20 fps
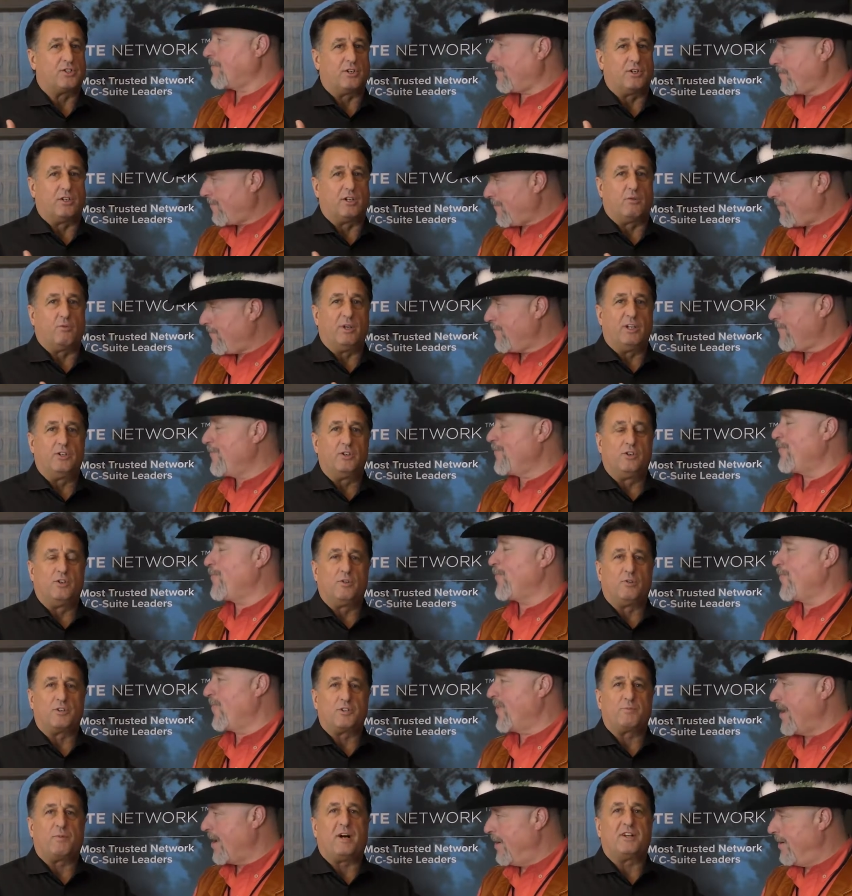Speaker 1: sure that we do the
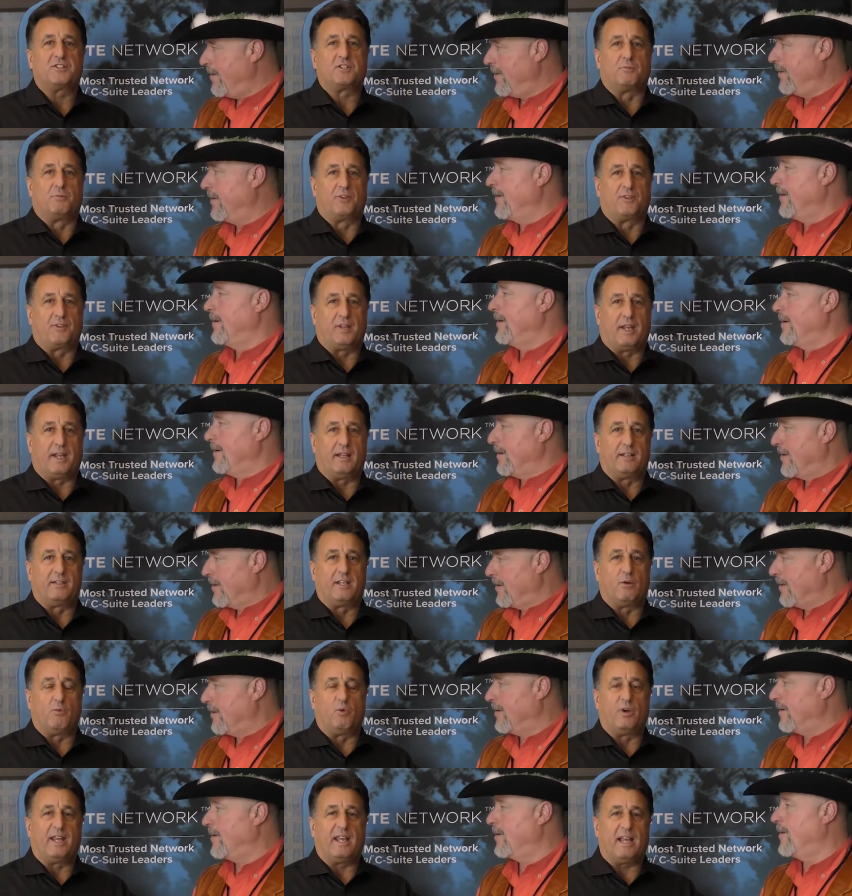responsible thing that
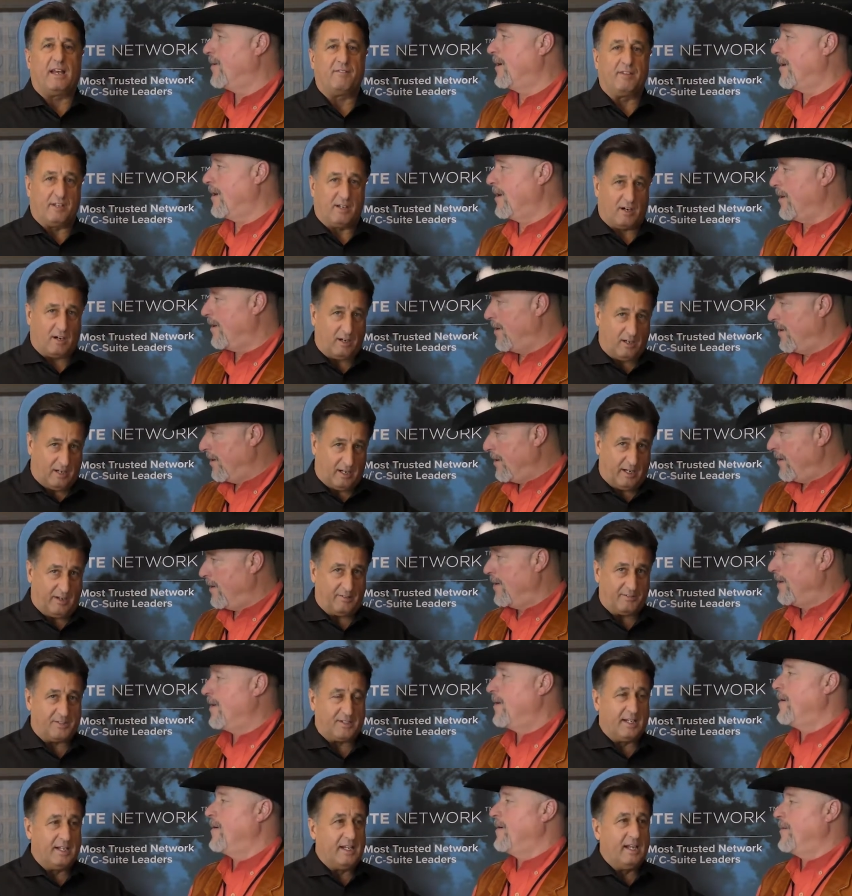we have in our
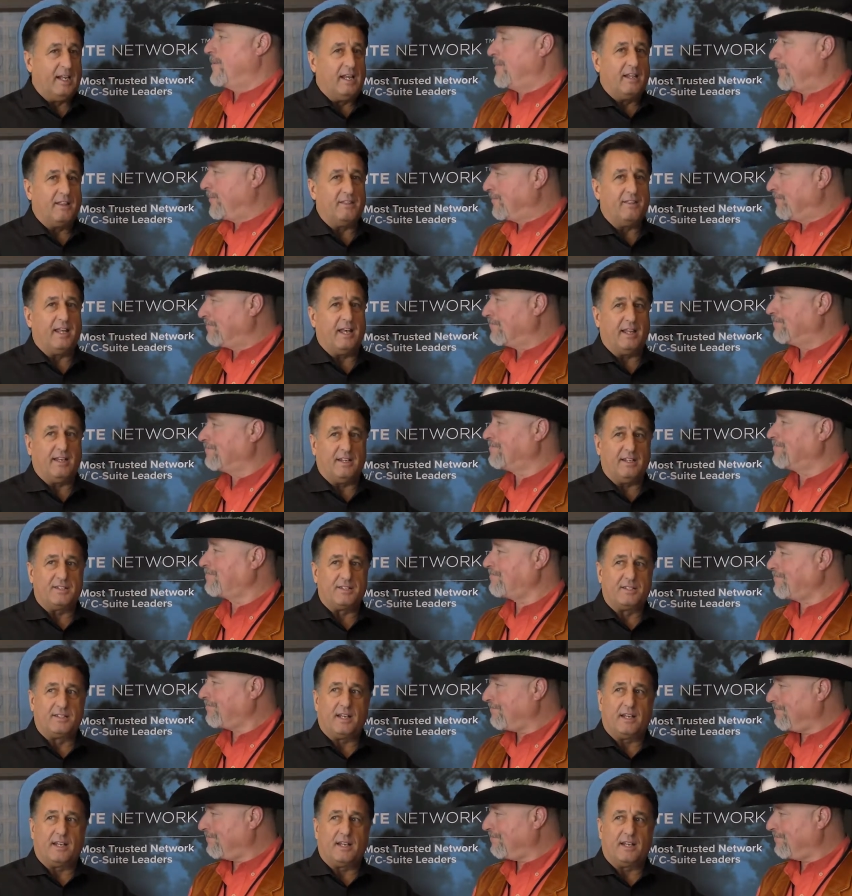lives that is